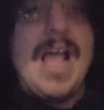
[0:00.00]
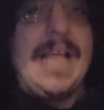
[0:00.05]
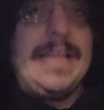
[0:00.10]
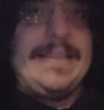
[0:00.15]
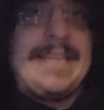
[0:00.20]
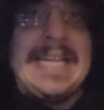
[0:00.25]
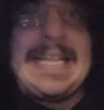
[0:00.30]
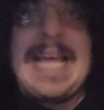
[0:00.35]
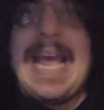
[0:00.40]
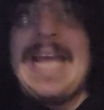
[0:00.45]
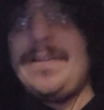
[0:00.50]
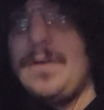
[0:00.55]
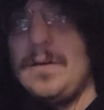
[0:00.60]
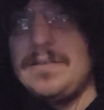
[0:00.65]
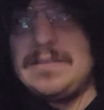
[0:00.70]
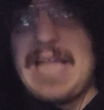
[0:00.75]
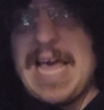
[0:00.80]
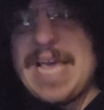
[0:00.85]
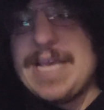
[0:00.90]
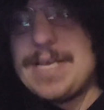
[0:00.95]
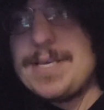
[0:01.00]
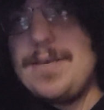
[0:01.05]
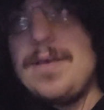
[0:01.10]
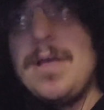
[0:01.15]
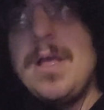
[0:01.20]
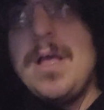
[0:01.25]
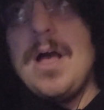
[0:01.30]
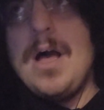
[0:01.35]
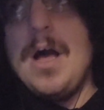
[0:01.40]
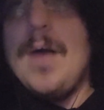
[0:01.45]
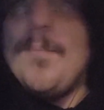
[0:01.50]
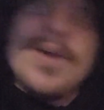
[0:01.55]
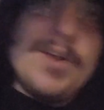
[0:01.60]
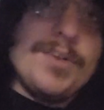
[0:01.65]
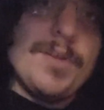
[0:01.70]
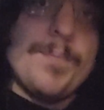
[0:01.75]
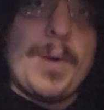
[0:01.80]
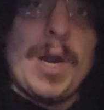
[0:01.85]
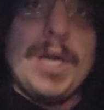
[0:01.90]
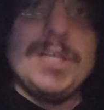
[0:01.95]
That I don't like.
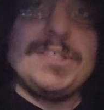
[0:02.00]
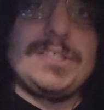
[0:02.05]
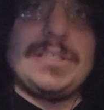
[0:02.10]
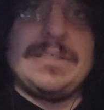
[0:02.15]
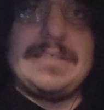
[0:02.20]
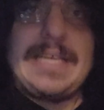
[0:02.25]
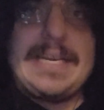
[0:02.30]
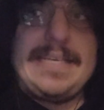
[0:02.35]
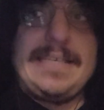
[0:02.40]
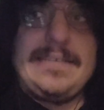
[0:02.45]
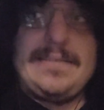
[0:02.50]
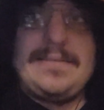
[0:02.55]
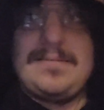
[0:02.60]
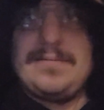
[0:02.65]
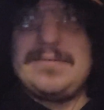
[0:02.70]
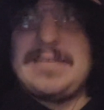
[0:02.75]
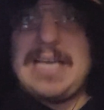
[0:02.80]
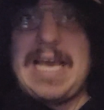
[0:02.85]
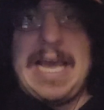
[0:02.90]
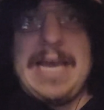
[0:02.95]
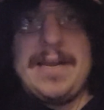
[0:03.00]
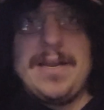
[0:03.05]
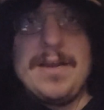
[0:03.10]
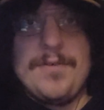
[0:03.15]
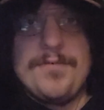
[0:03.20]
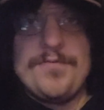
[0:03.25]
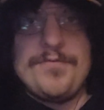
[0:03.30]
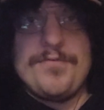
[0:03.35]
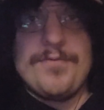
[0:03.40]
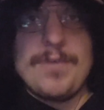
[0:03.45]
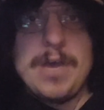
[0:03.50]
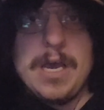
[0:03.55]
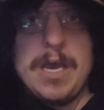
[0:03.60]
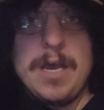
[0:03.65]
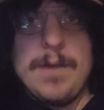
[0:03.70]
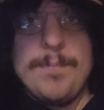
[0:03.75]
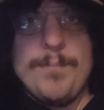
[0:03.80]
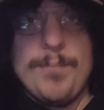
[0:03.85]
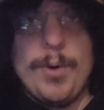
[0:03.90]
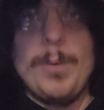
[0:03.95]
Another part that is kind of
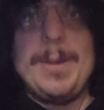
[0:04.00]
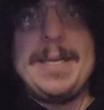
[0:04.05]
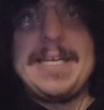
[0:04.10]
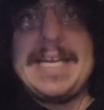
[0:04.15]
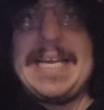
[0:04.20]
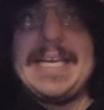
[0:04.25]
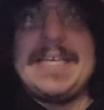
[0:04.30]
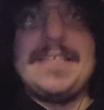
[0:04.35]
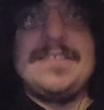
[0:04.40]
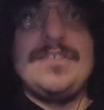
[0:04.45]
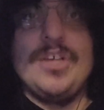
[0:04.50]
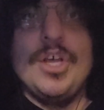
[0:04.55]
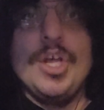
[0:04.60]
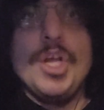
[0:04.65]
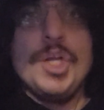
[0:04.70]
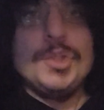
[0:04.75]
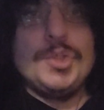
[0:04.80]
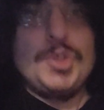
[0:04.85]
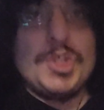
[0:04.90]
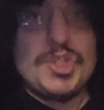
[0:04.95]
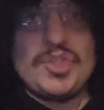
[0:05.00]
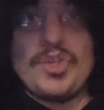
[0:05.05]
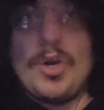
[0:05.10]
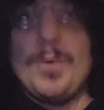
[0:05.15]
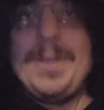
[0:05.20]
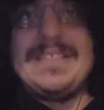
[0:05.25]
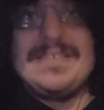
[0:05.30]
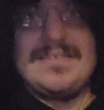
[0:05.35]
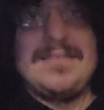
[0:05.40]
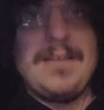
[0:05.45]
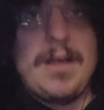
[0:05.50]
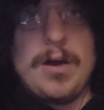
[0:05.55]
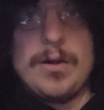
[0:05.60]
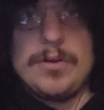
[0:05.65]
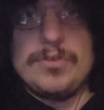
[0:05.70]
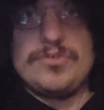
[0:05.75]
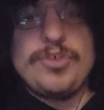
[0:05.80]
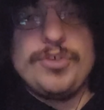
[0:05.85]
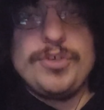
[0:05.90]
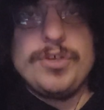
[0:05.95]
boring is the story is long.
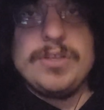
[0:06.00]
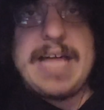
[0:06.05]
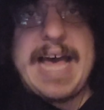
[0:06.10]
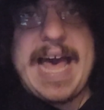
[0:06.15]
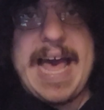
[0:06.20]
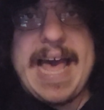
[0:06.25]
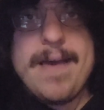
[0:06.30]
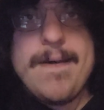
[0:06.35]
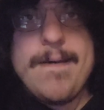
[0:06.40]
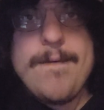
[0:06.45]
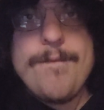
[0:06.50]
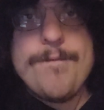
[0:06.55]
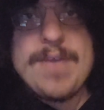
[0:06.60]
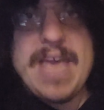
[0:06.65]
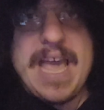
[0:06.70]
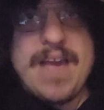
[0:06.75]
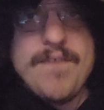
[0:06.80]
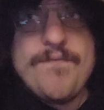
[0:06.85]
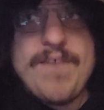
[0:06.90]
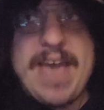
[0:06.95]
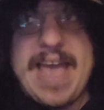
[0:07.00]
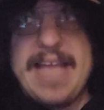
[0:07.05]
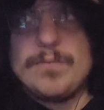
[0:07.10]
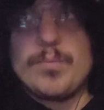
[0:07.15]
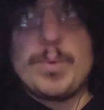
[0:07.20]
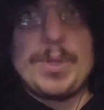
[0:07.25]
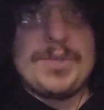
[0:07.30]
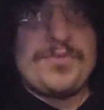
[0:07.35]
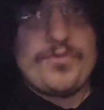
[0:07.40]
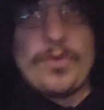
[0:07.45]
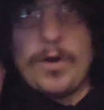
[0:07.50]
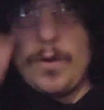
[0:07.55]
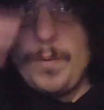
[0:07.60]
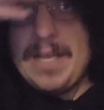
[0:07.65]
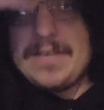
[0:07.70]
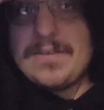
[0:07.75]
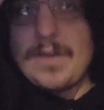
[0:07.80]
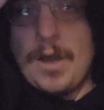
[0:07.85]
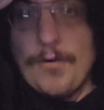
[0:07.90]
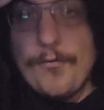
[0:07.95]
So you'll have an event with
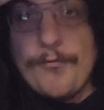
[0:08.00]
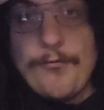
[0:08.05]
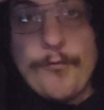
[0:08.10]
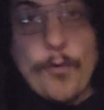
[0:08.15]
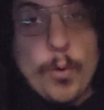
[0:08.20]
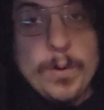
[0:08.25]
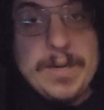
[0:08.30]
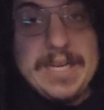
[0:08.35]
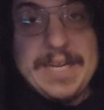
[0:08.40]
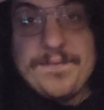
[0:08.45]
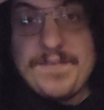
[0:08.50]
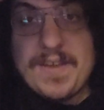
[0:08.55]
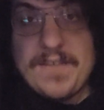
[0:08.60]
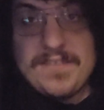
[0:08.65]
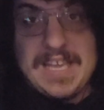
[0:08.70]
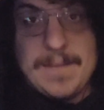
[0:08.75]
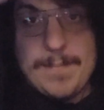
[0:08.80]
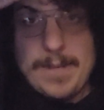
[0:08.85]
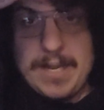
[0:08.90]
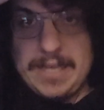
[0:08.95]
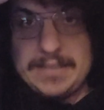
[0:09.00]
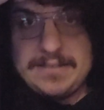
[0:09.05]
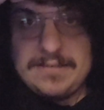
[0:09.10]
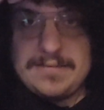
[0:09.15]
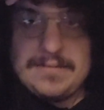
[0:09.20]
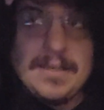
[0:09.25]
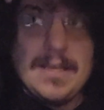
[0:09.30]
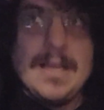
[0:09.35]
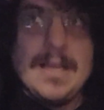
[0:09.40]
stories of 40, 50 minutes.